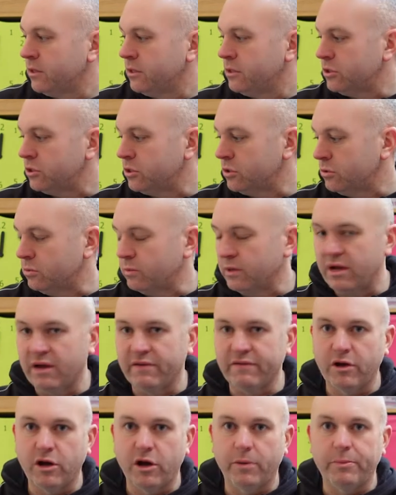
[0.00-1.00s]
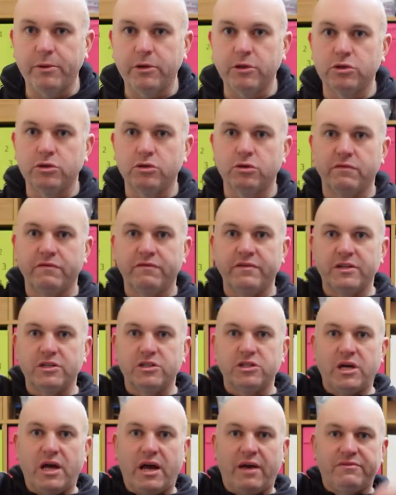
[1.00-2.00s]
So we have a couple of tour fit
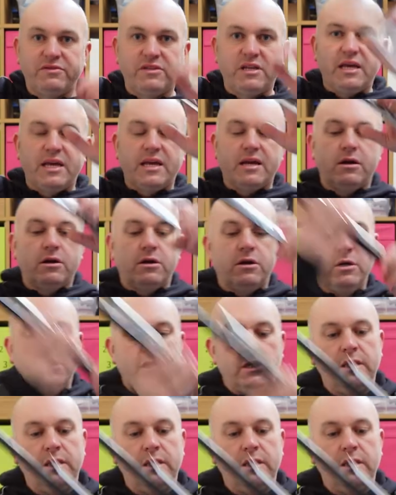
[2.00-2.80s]
shafts here,